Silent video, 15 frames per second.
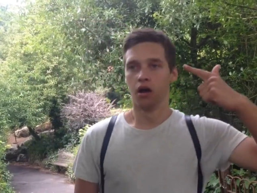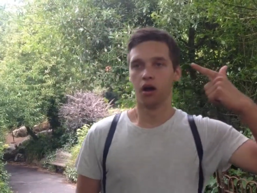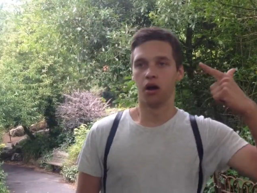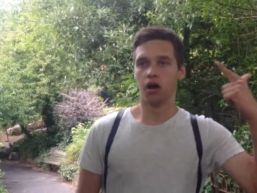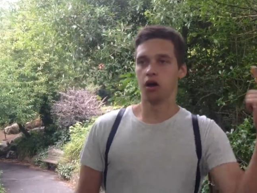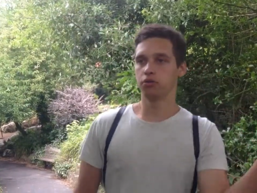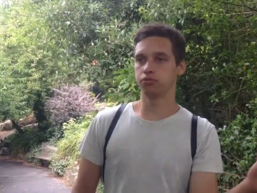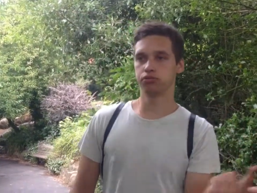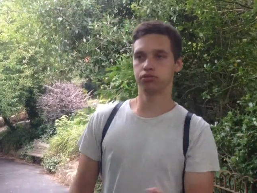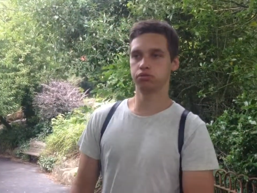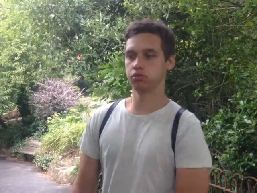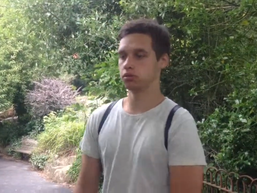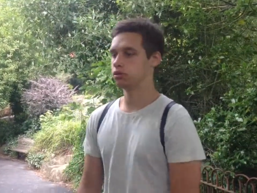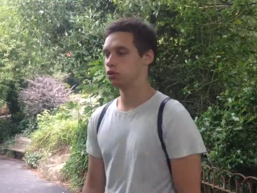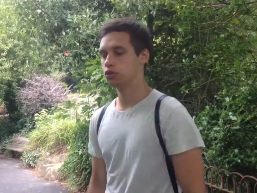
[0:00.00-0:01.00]
Oh,
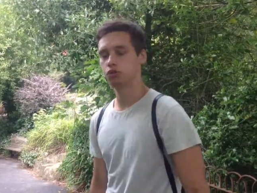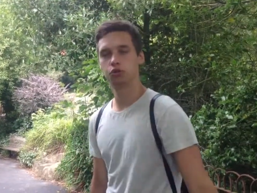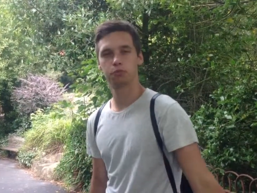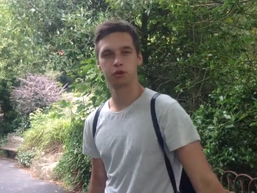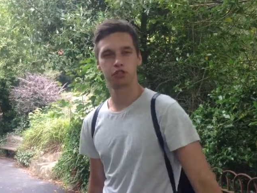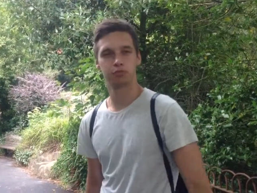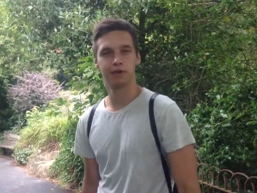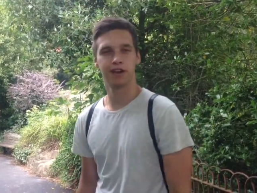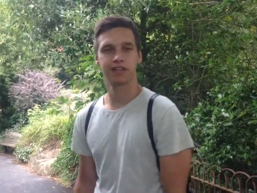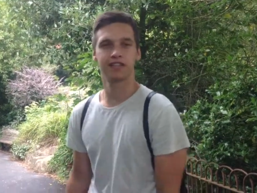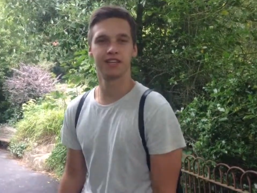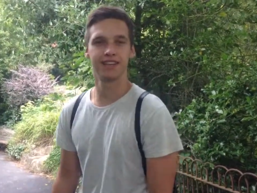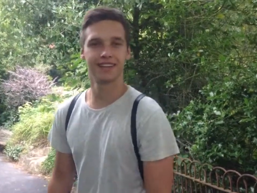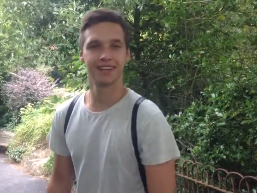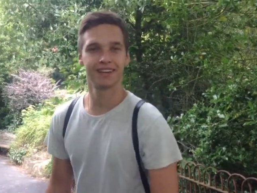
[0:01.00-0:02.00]
you do
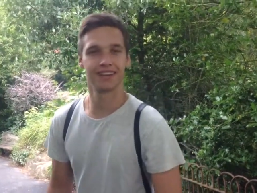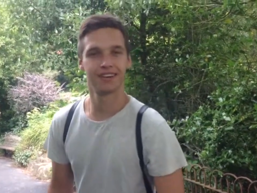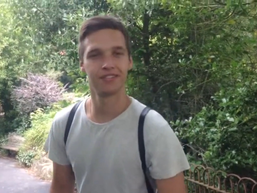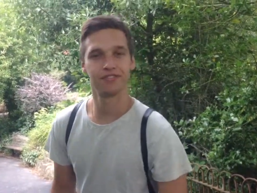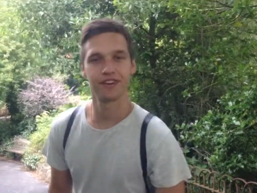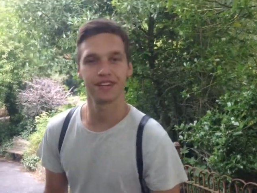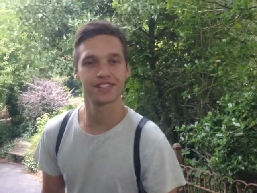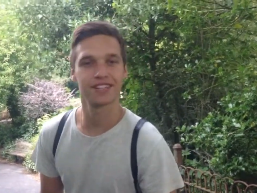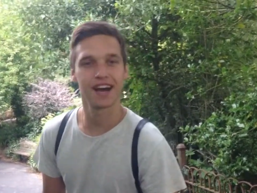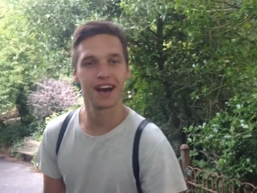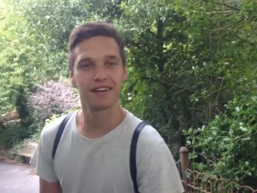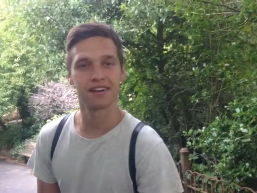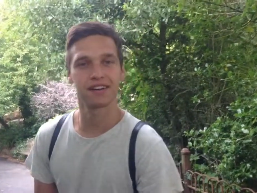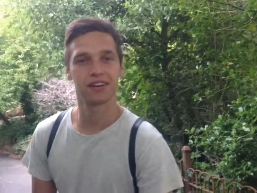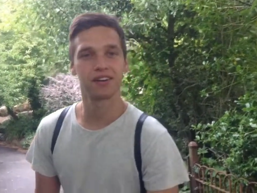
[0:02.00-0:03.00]
prospecting. First
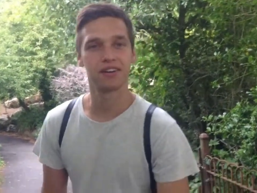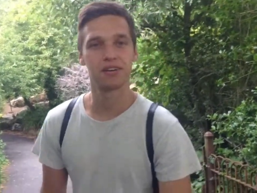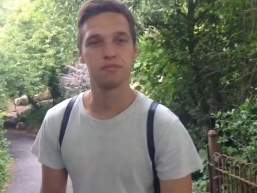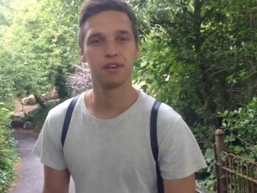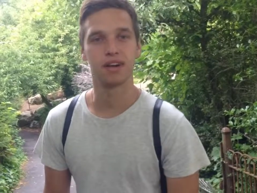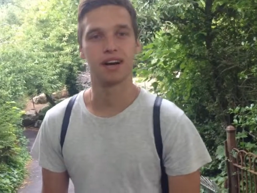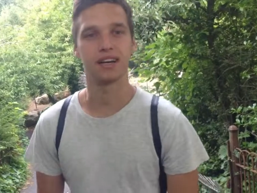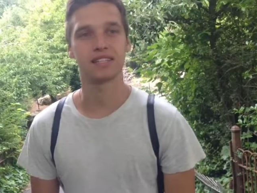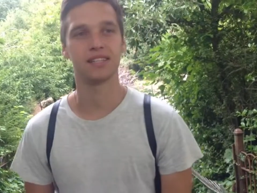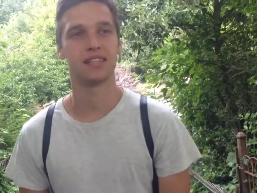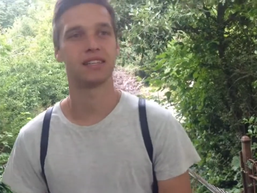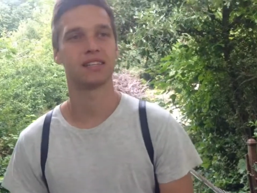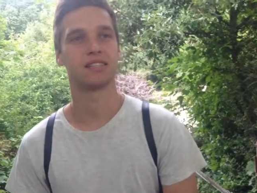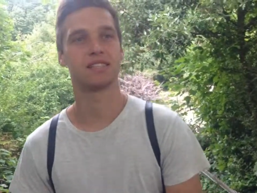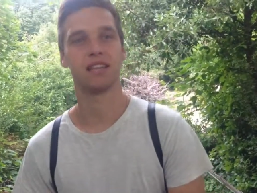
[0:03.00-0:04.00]
hour you're gonna be
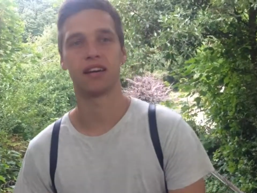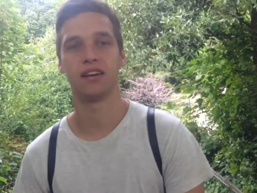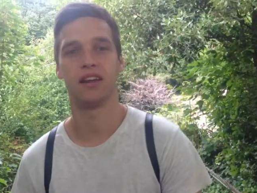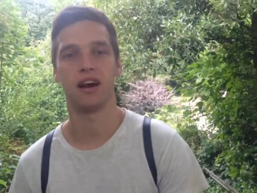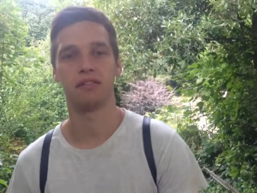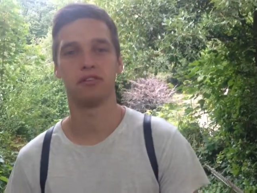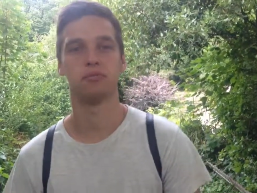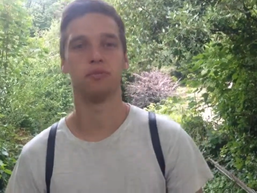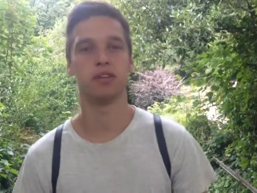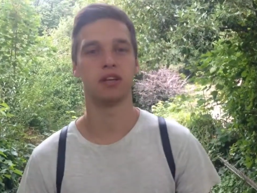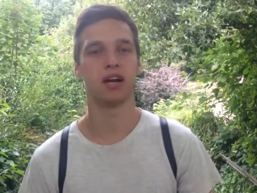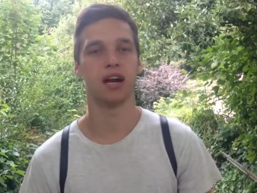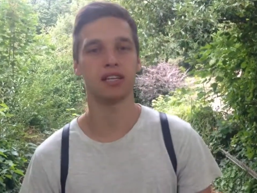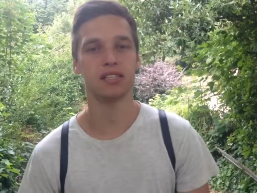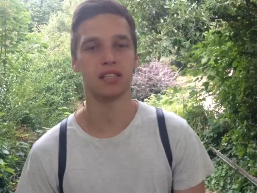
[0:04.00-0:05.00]
hustling, second hour you'll be
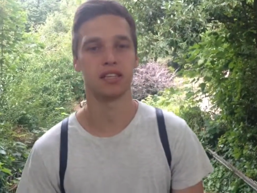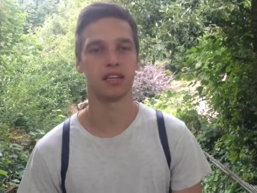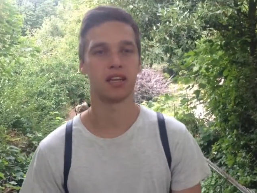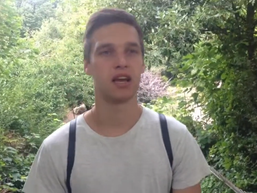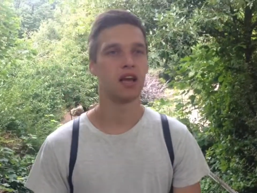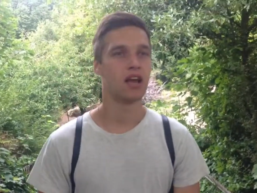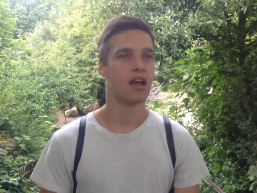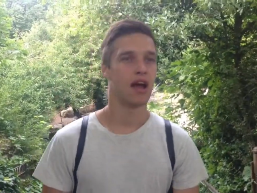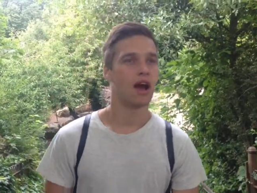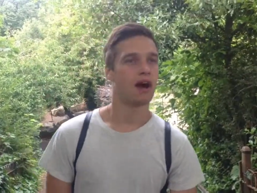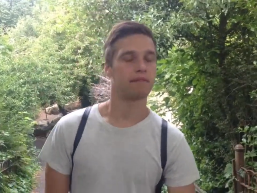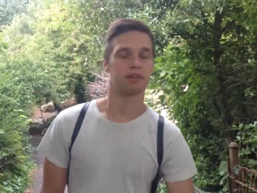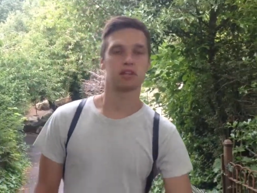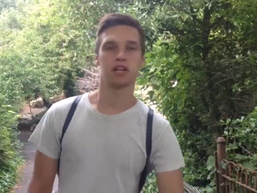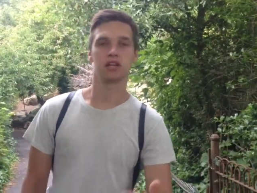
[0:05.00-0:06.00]
hustling.
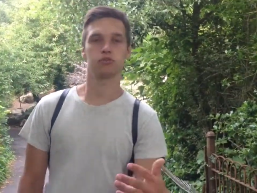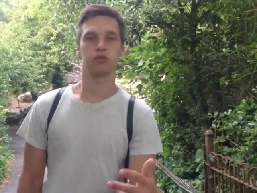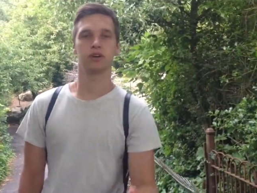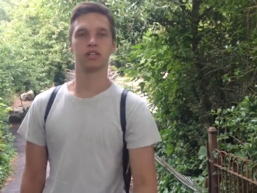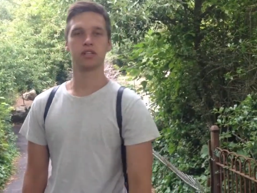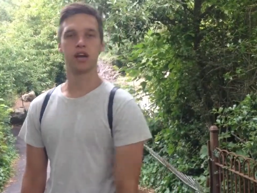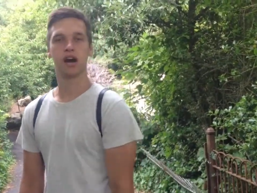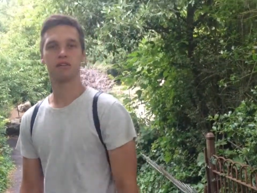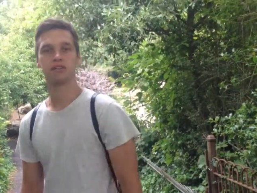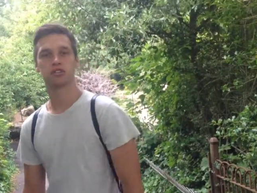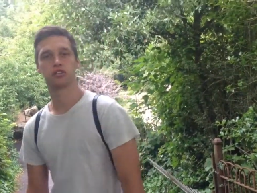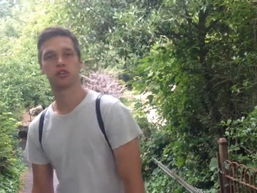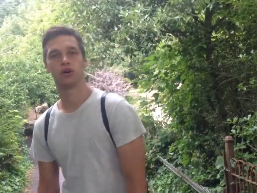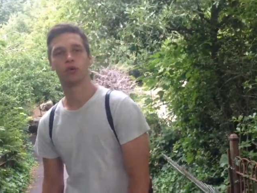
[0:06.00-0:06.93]
After ten to twenty hours you